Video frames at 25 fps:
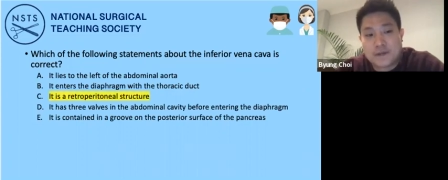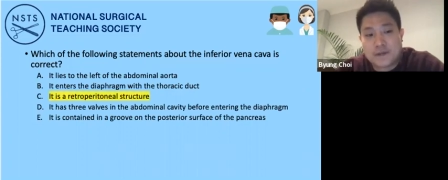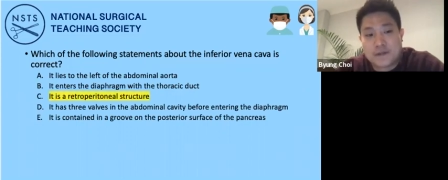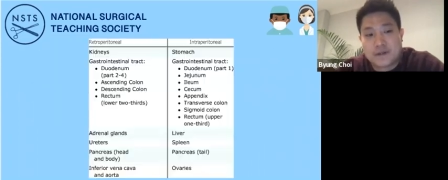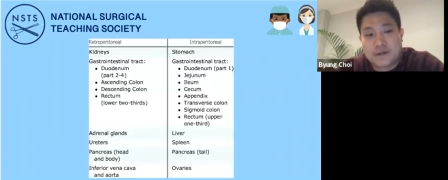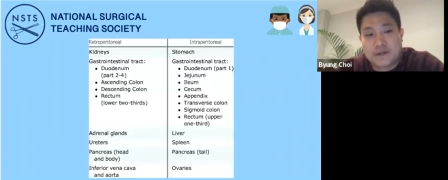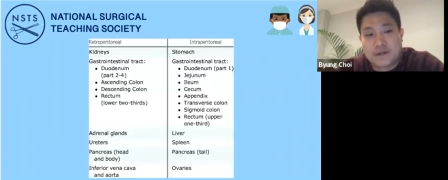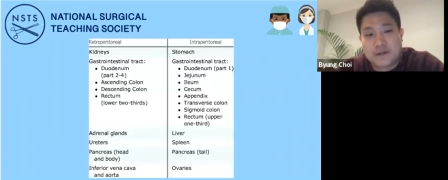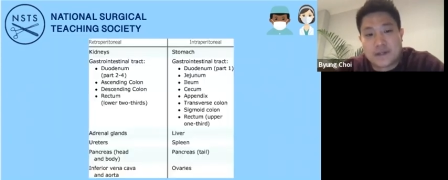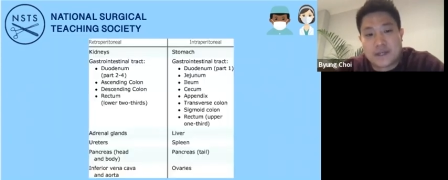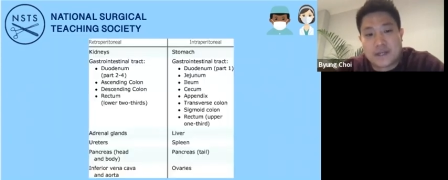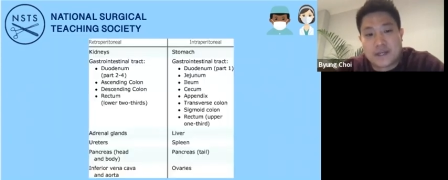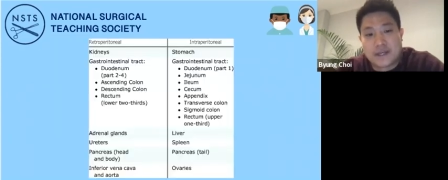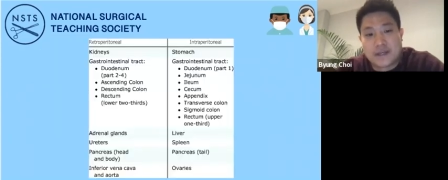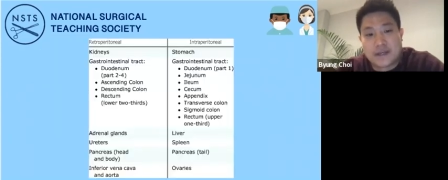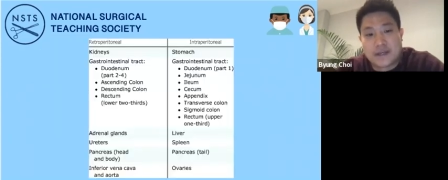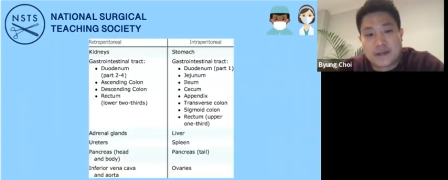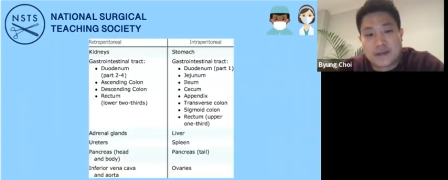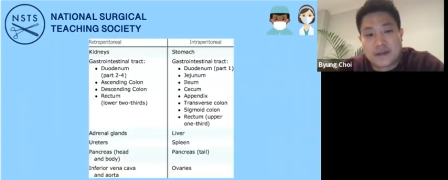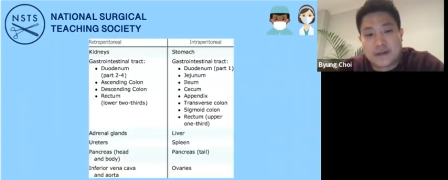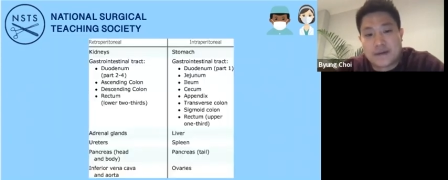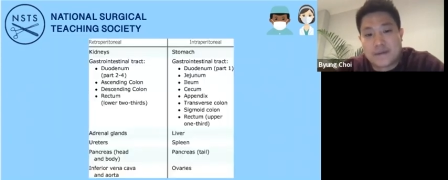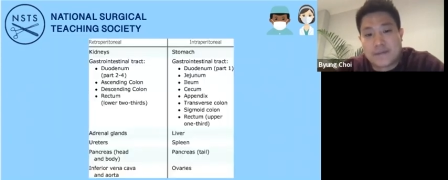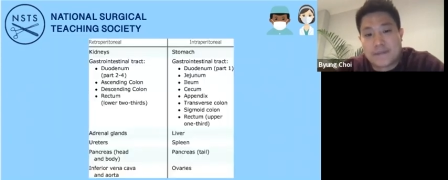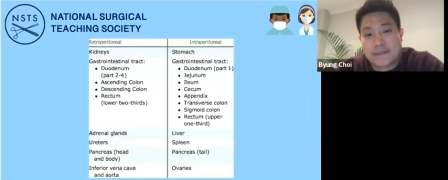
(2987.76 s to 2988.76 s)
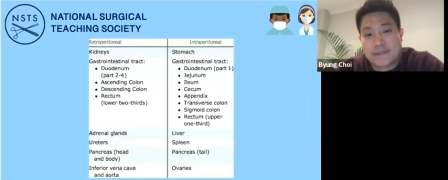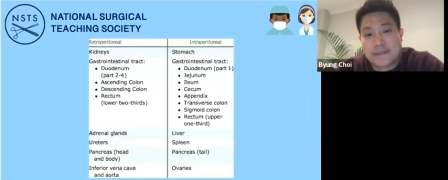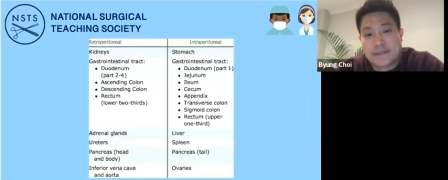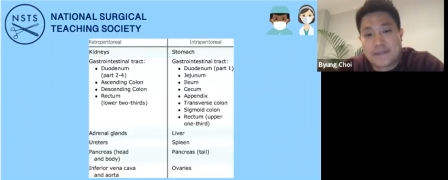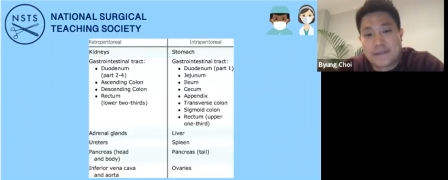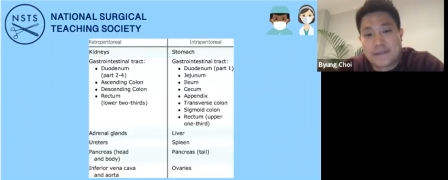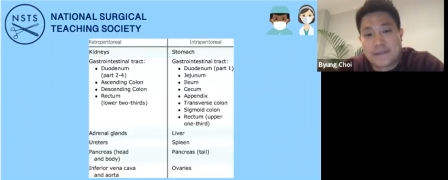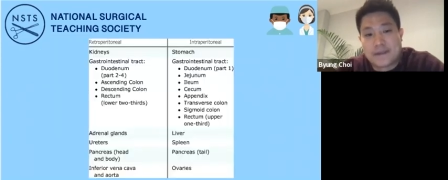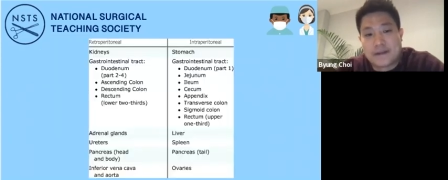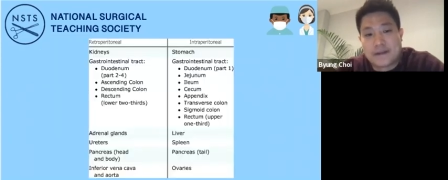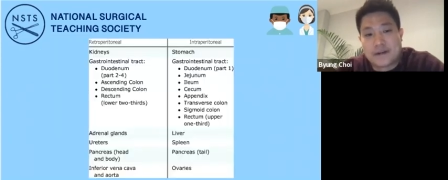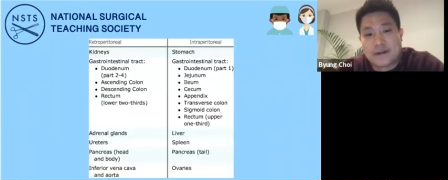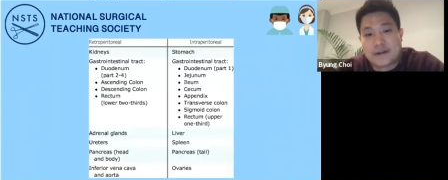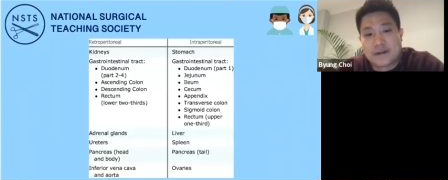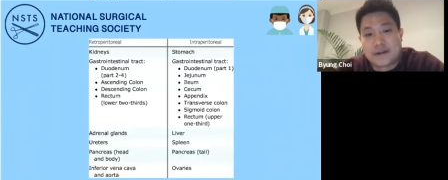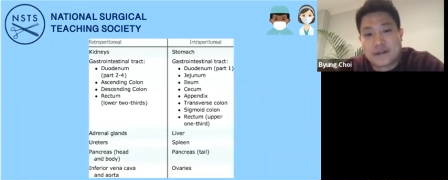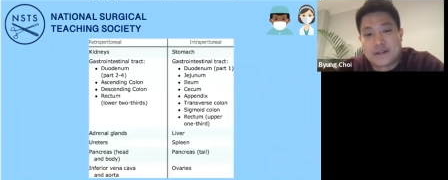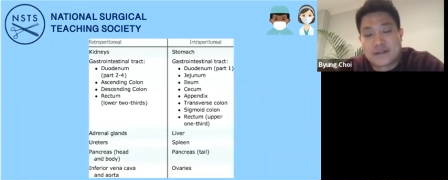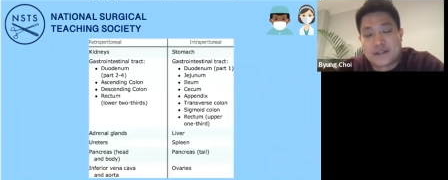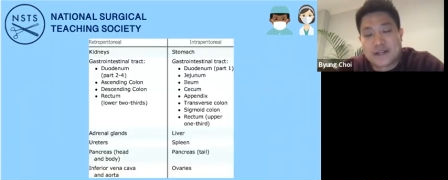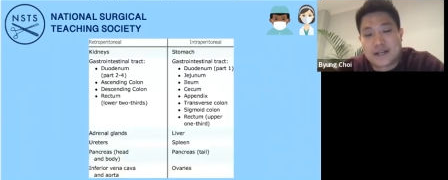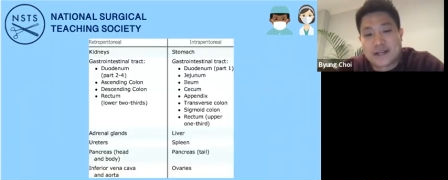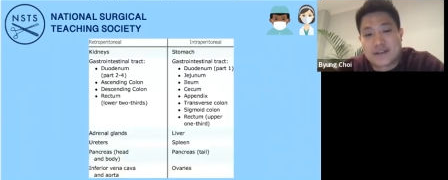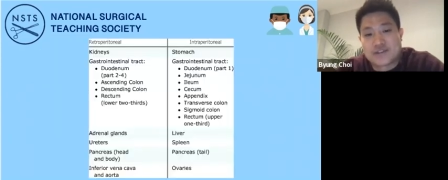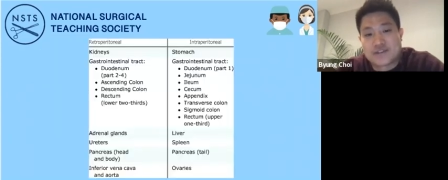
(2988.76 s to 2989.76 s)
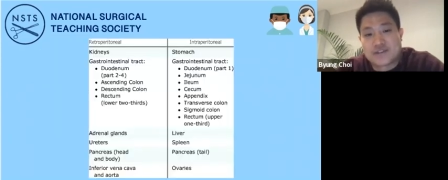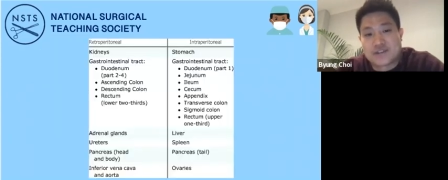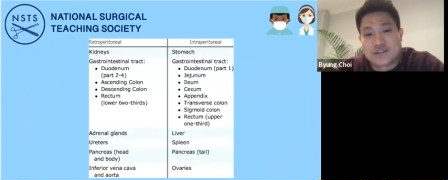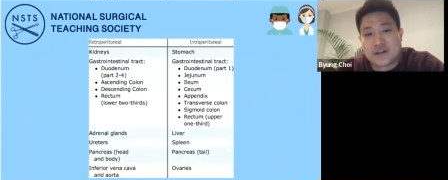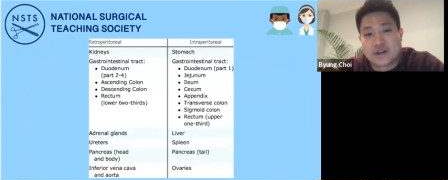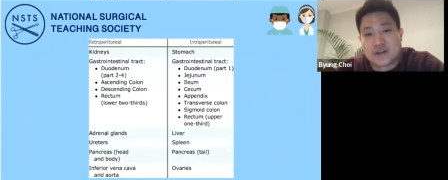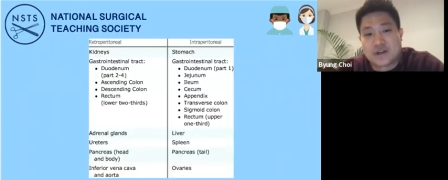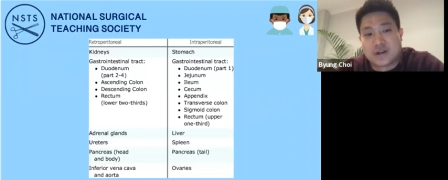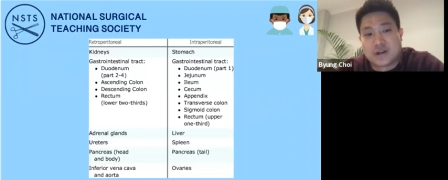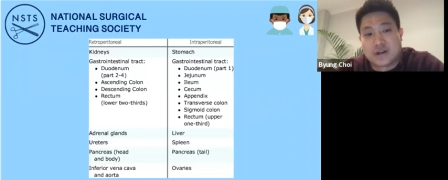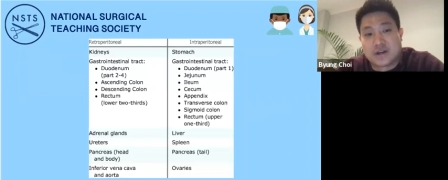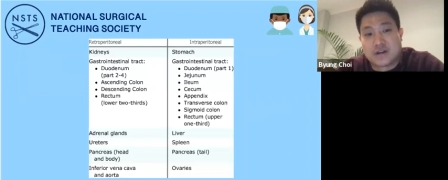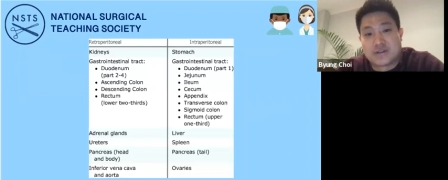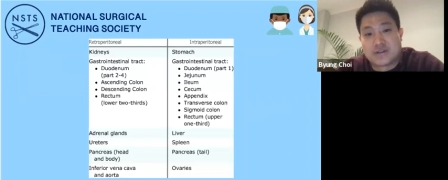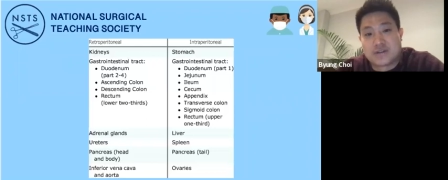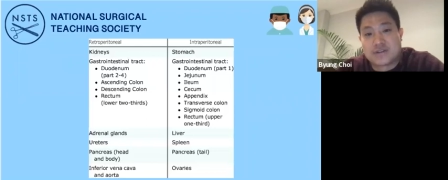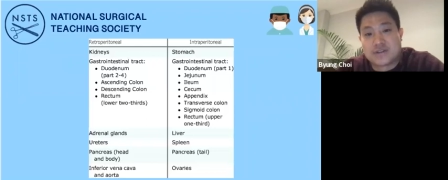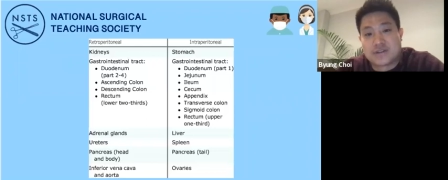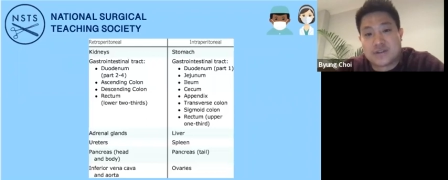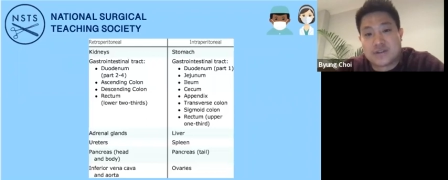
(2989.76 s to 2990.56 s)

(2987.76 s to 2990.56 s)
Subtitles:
And here, attached are